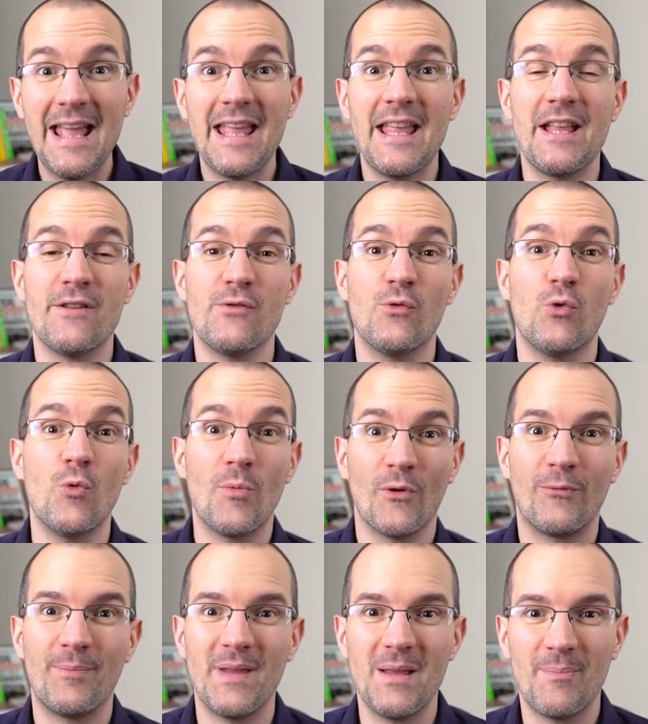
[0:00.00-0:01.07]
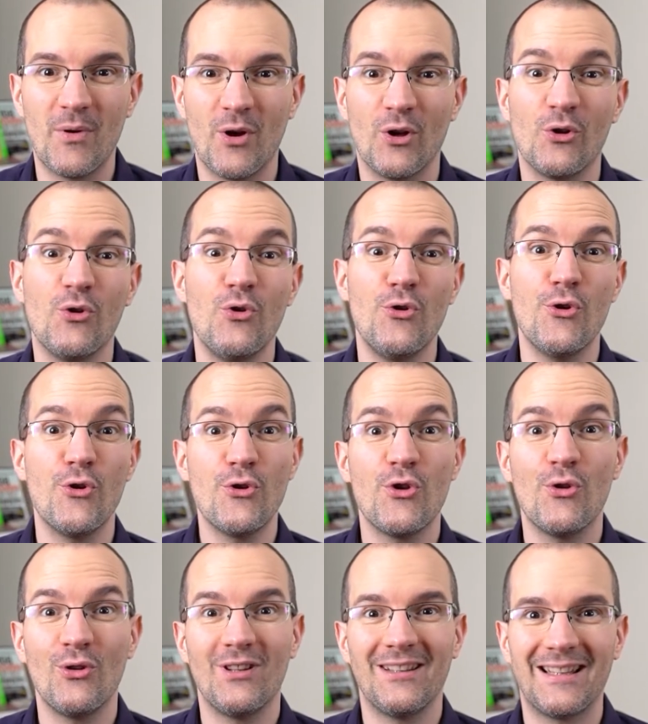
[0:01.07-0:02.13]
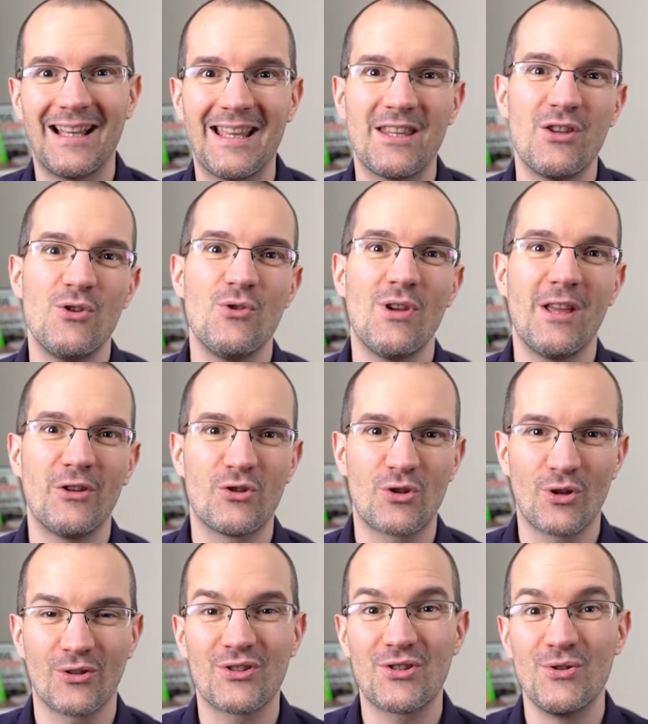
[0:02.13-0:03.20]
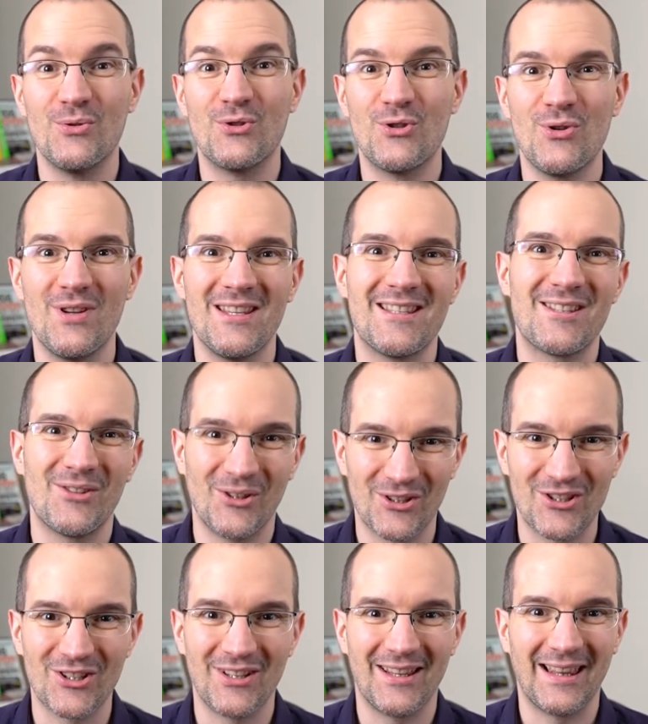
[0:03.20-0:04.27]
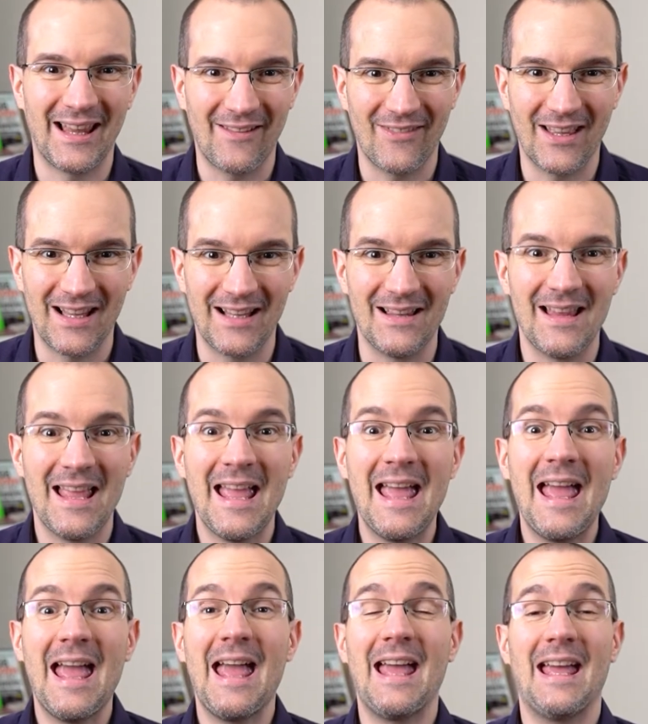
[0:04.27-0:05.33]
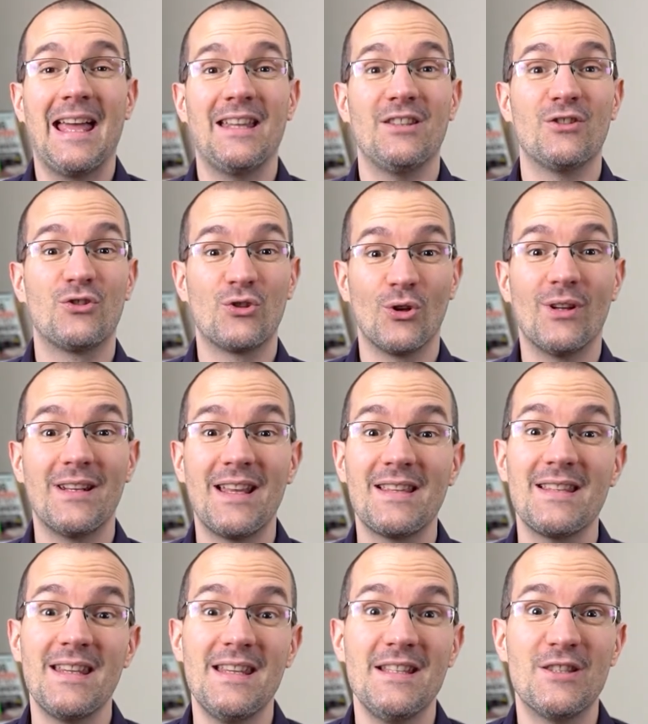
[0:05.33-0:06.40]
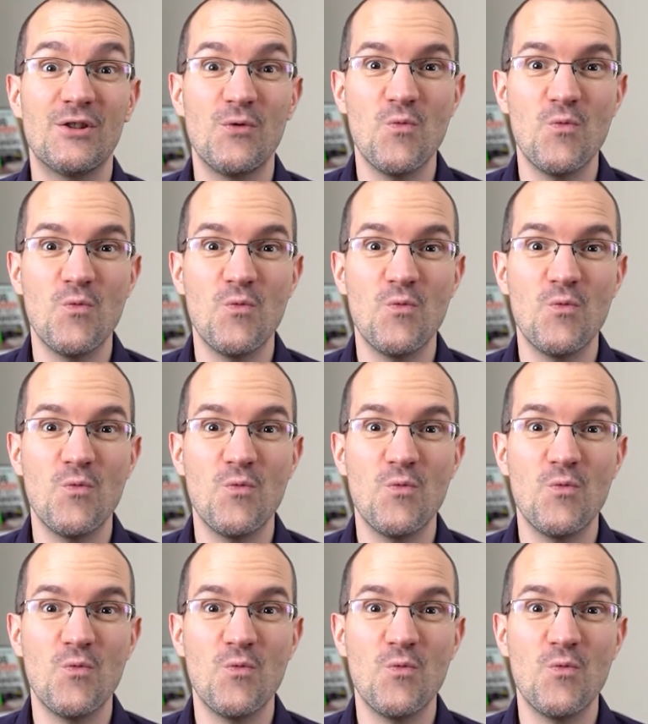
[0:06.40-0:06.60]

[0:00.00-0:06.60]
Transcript: a group of people who know you, like you, and trust you to a certain level, and turn that into